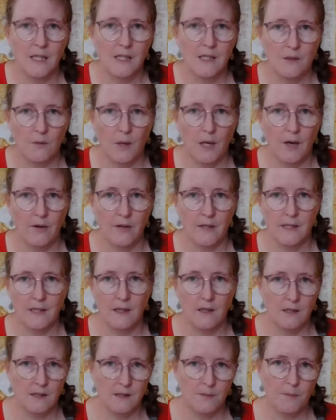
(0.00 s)
square as
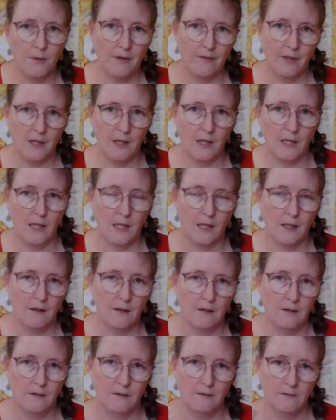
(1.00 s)
in it's perfectly
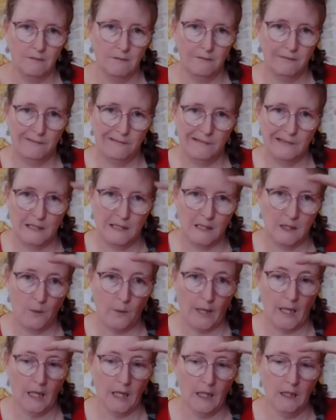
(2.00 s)

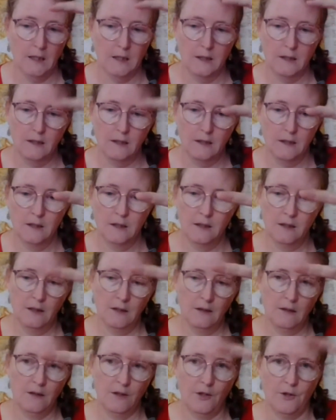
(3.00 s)
square.
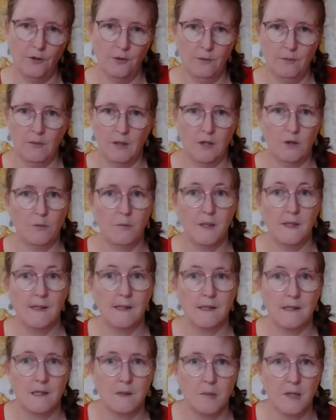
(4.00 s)
It could be
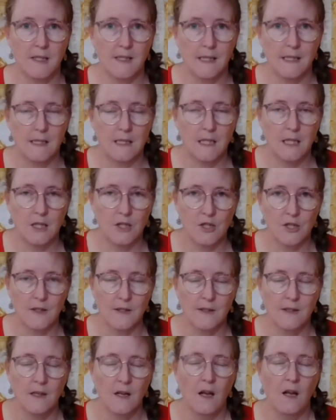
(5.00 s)
60 by 60
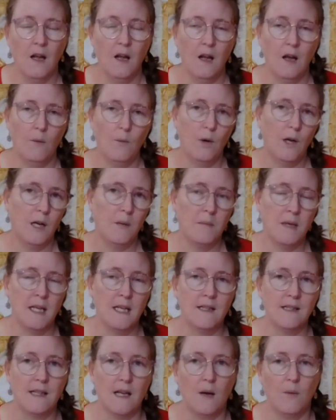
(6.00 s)
inches. What I mean
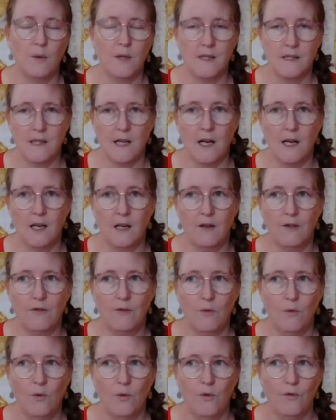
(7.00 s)
is that we're starting
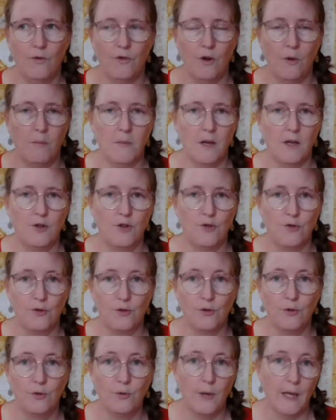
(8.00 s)
from a
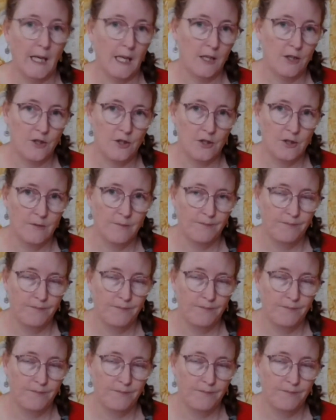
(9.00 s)
true edge.